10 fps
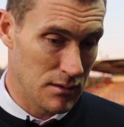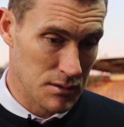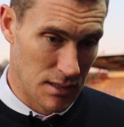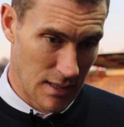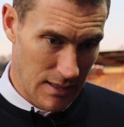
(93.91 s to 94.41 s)

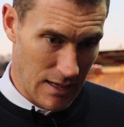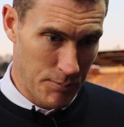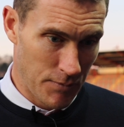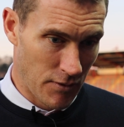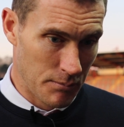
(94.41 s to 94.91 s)
because that
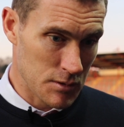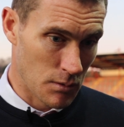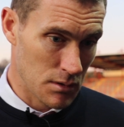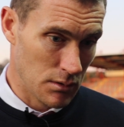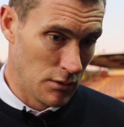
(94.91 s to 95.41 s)
performance
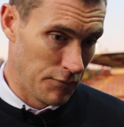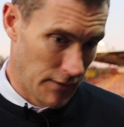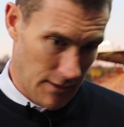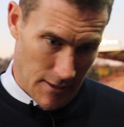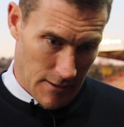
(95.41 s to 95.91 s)
wasn't good
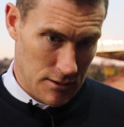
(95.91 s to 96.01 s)
enough.